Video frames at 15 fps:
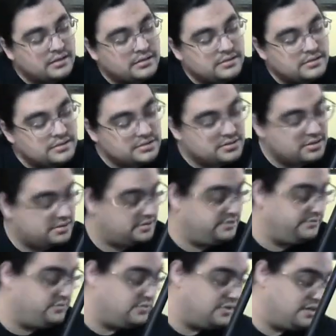
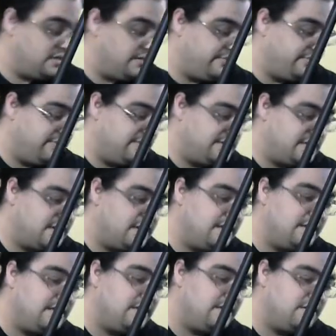Destructive Wave, is that
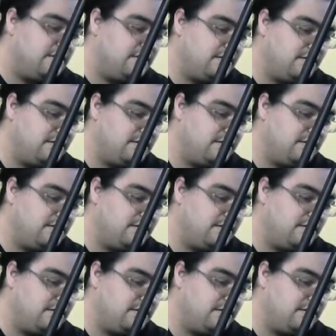in here?